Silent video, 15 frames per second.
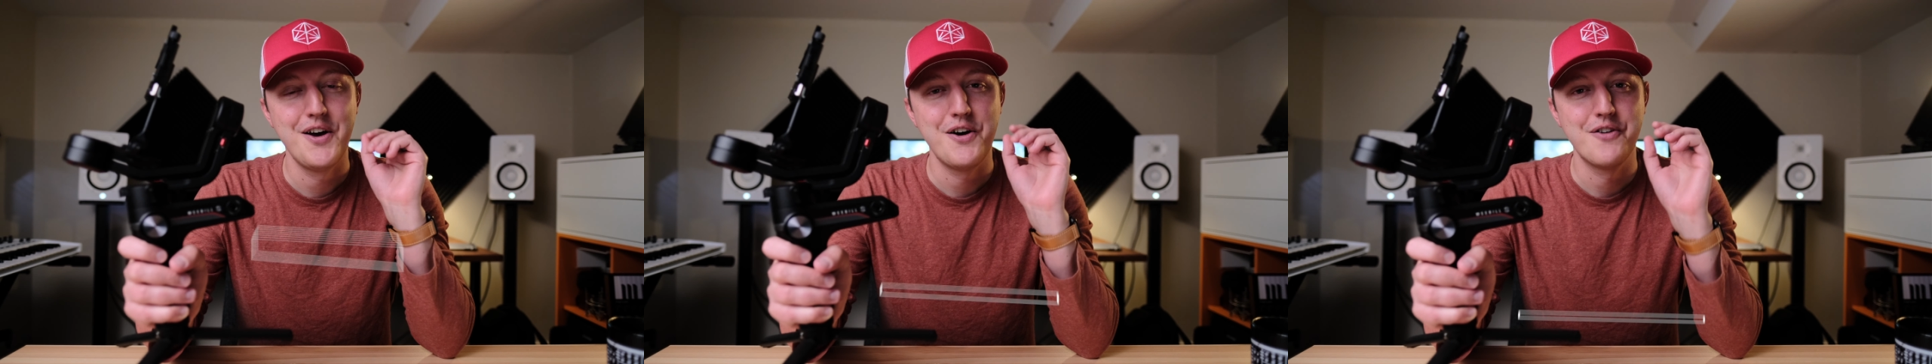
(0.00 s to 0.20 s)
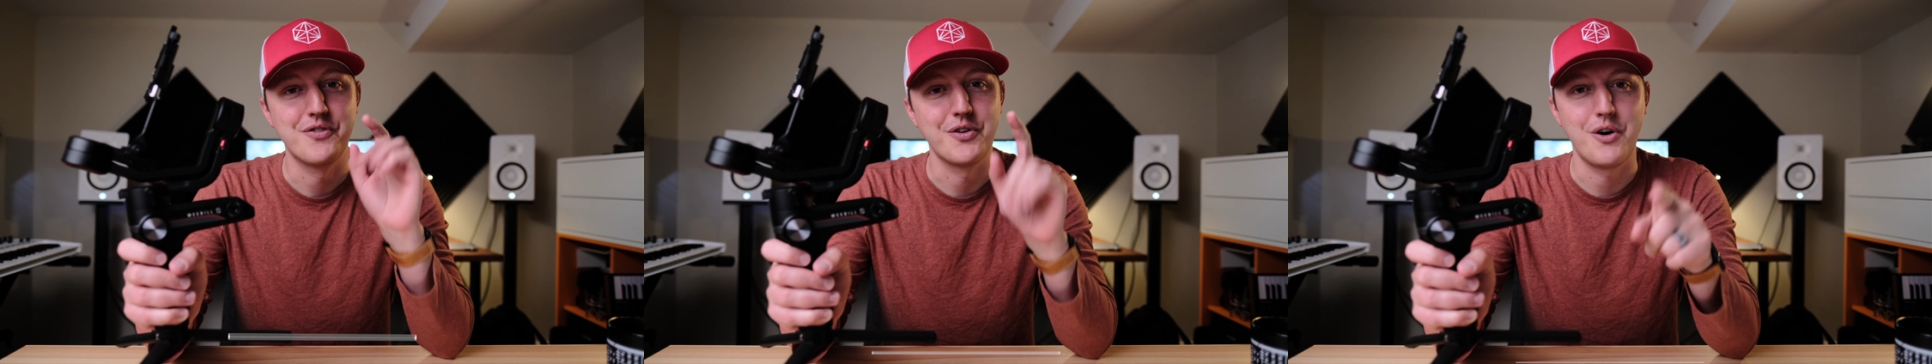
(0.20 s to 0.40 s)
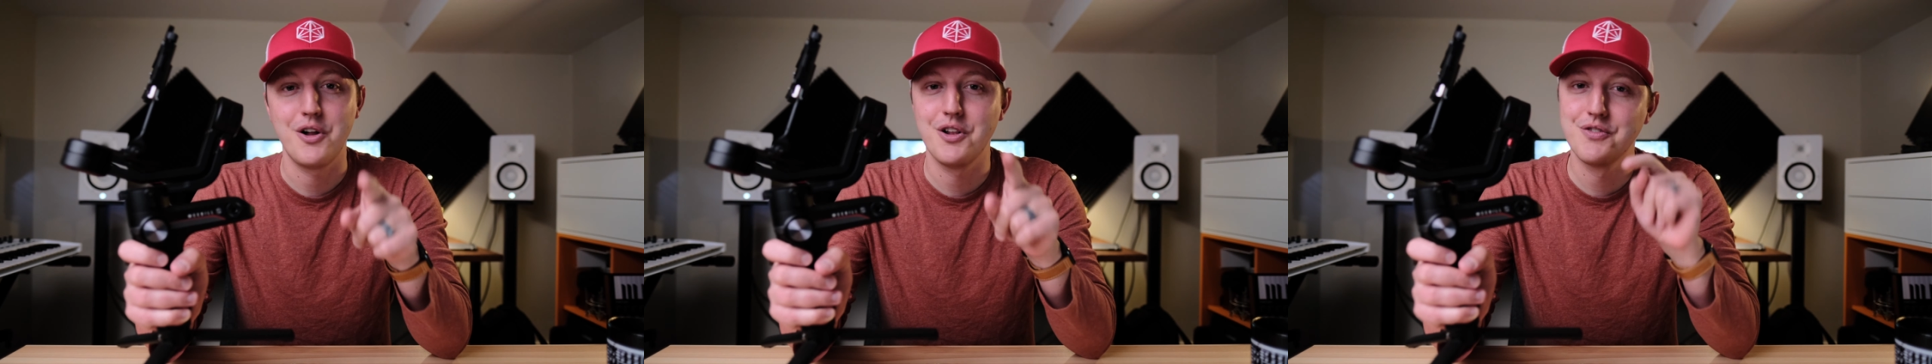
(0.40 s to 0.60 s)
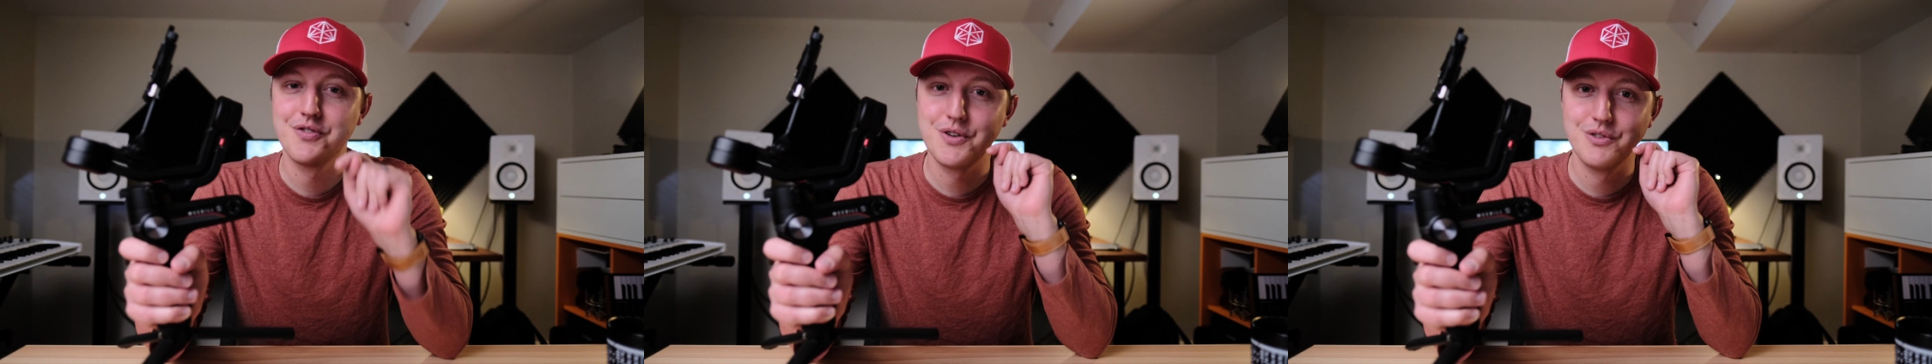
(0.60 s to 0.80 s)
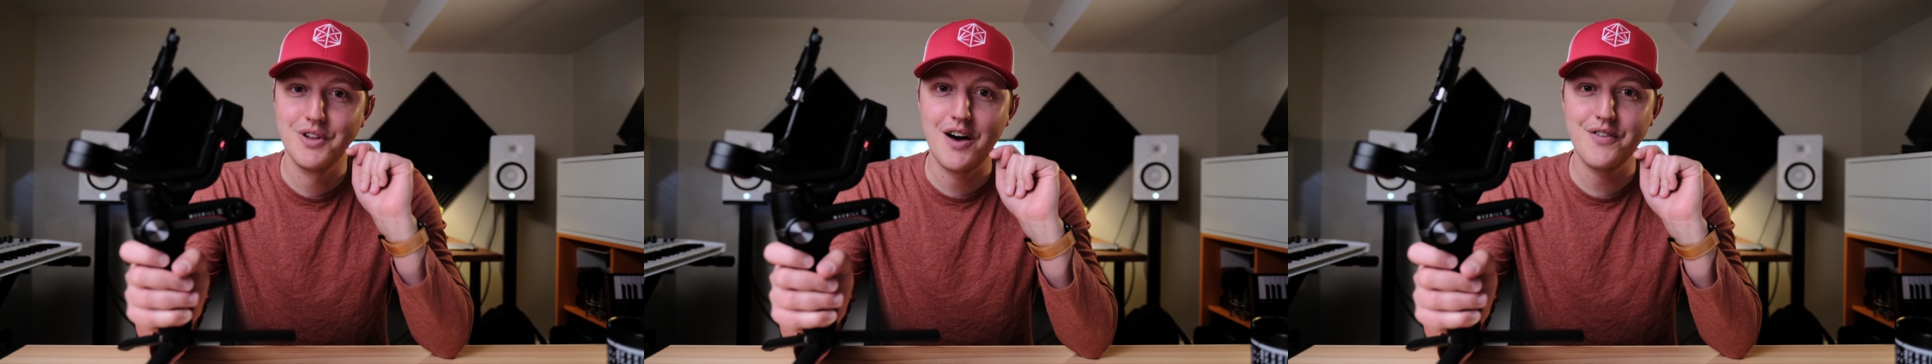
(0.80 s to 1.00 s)
for all of
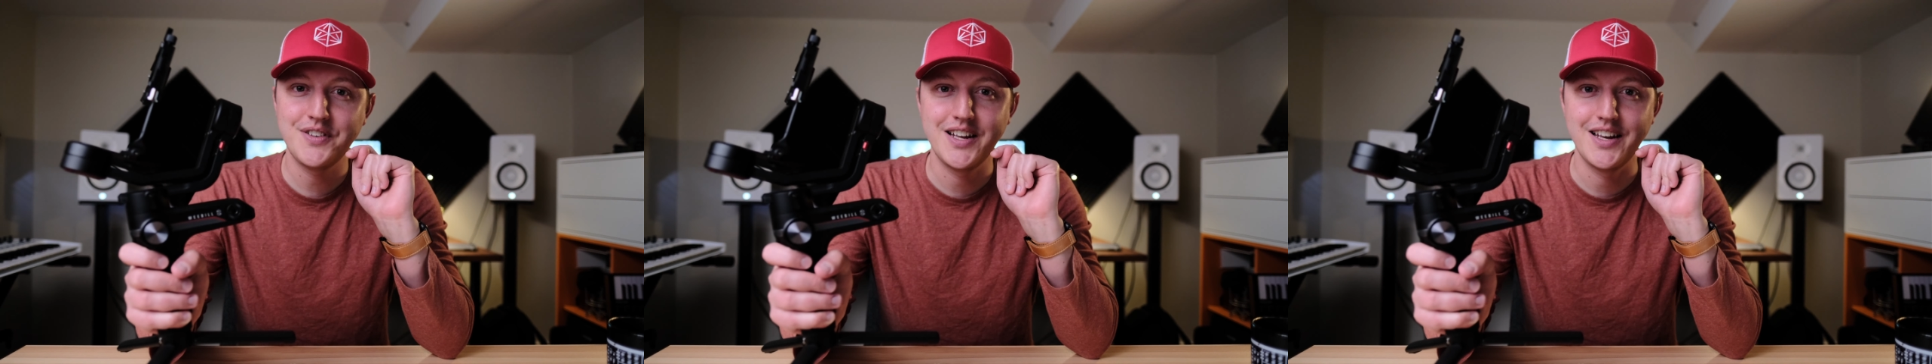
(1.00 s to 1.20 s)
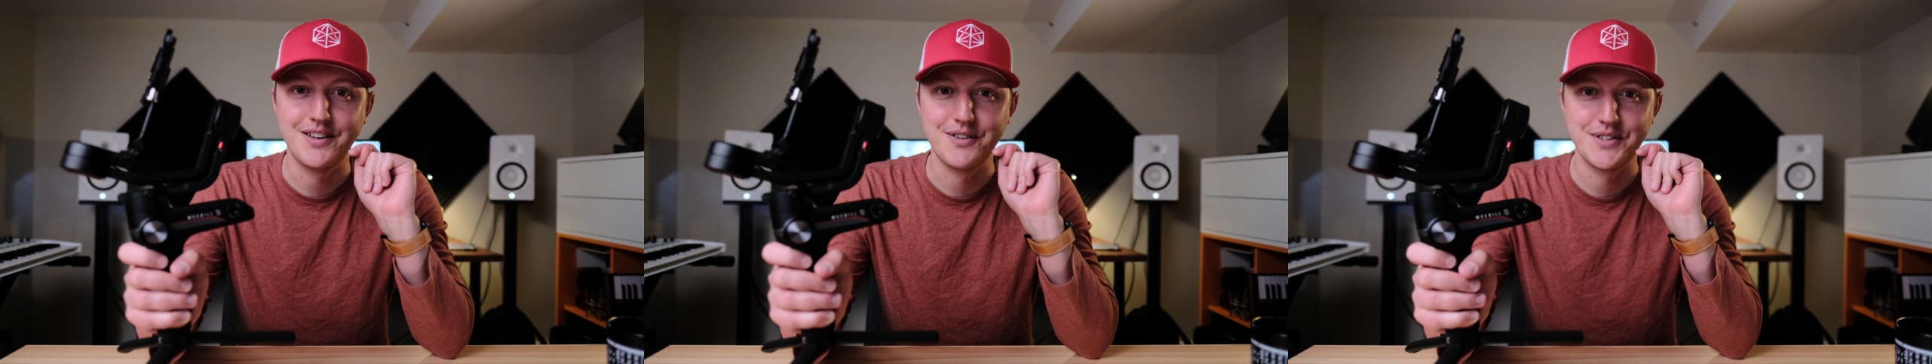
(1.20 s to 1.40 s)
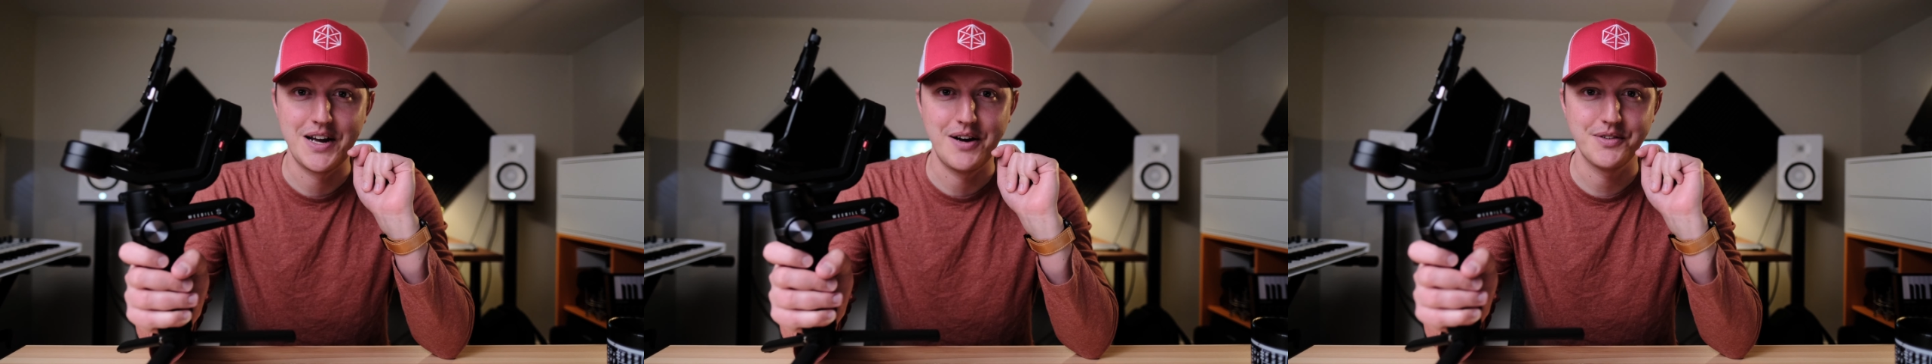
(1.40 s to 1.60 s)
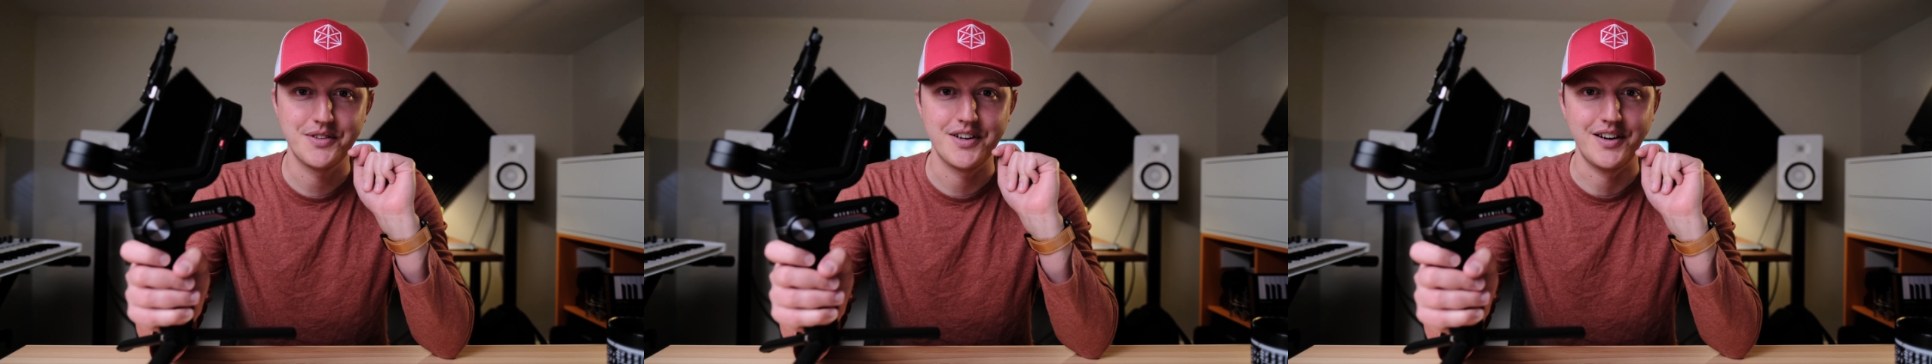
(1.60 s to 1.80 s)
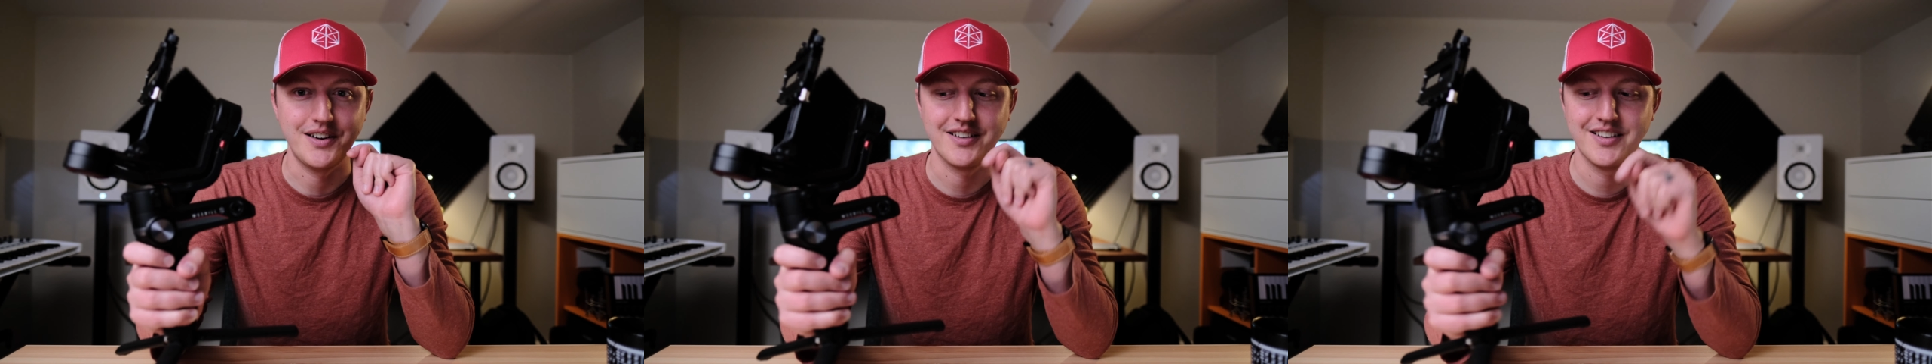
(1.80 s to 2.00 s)
you left-handers out
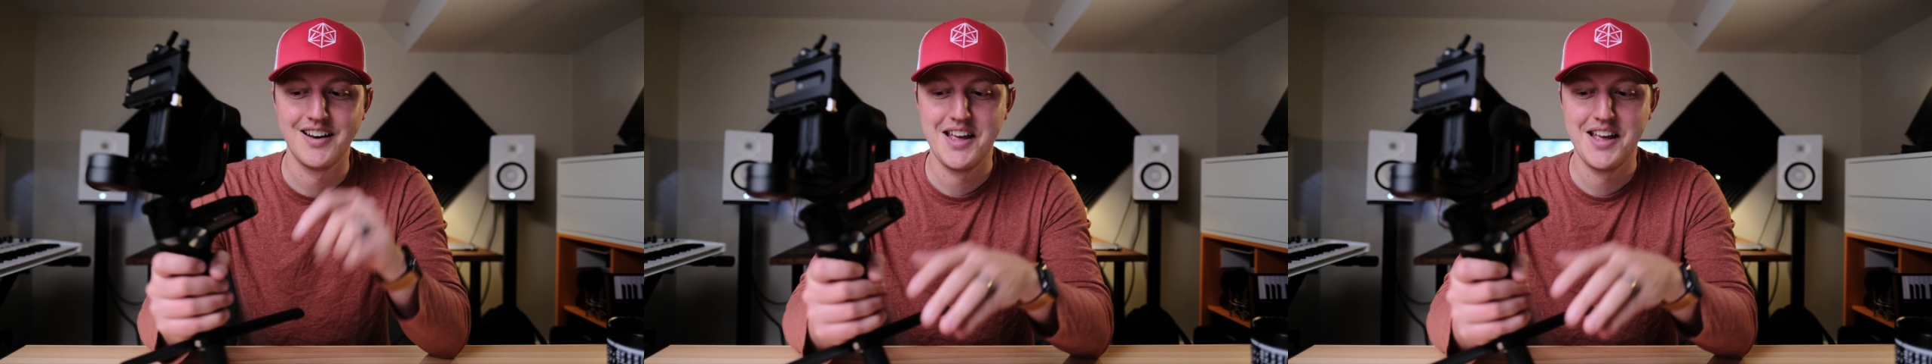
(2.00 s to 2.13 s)
there